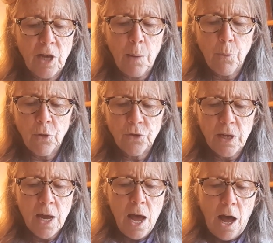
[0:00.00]
"Humboldt,
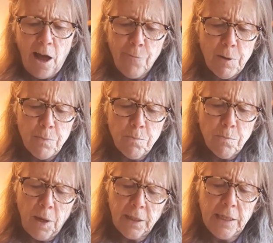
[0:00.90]
I've been
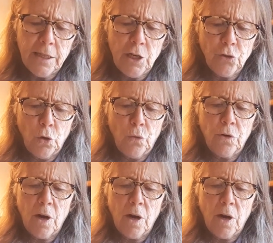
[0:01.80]
mulling things over.